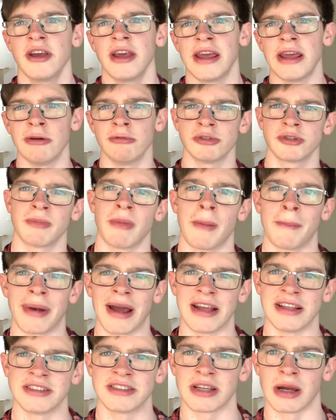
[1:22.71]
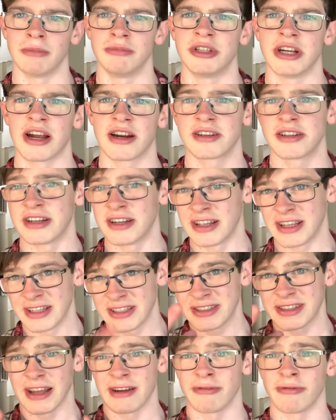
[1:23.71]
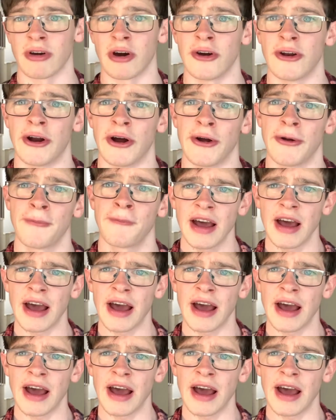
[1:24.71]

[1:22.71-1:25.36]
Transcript: he was my main subject, and here's that photo.